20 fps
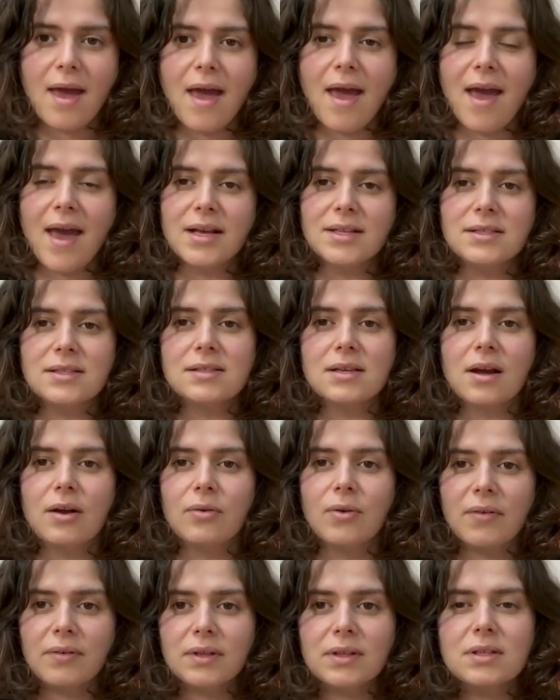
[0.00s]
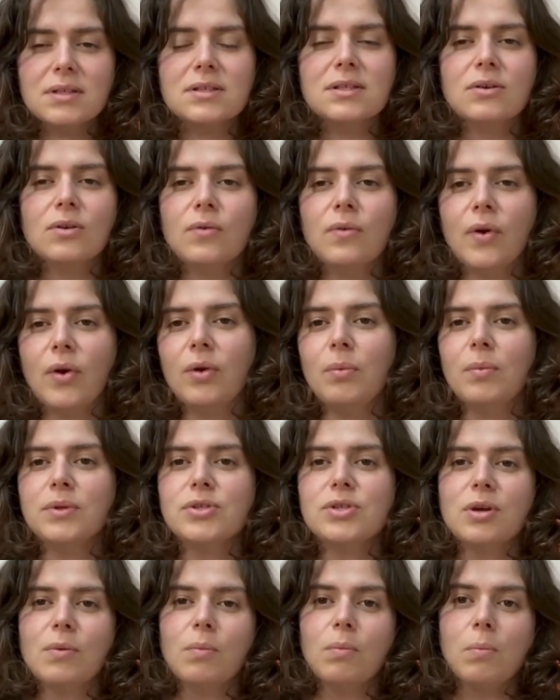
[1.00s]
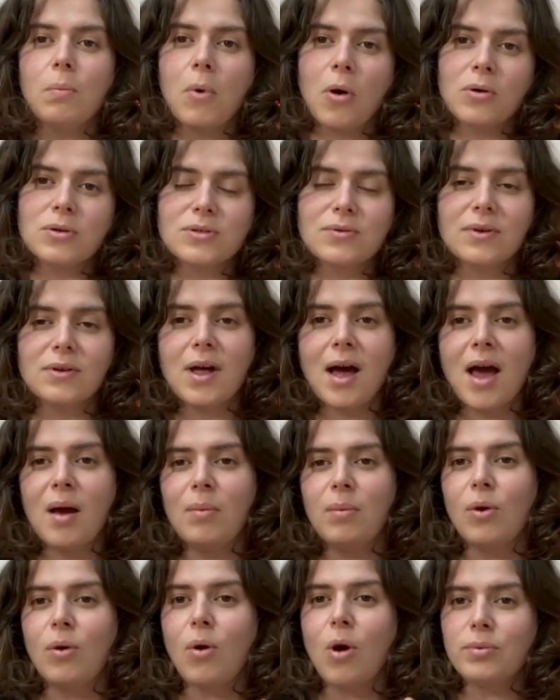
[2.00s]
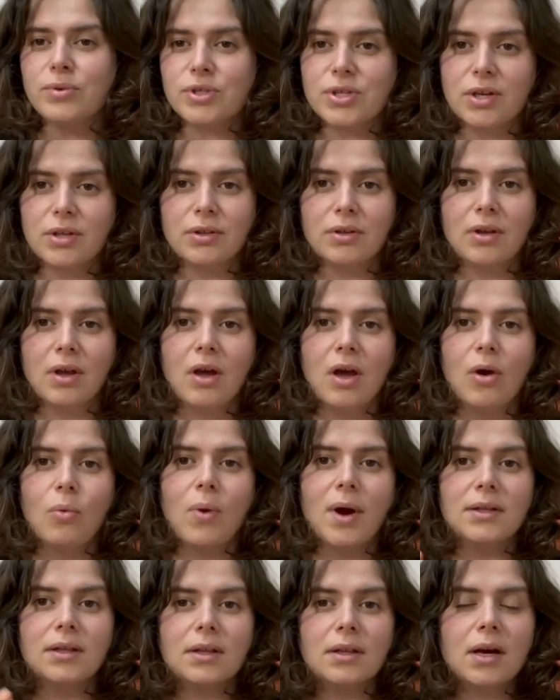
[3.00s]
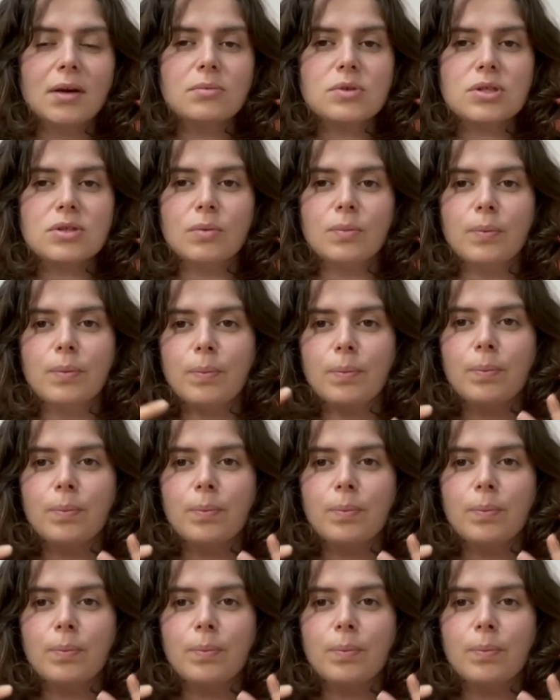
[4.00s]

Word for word: as Revit is still very much the most reliable option when it comes to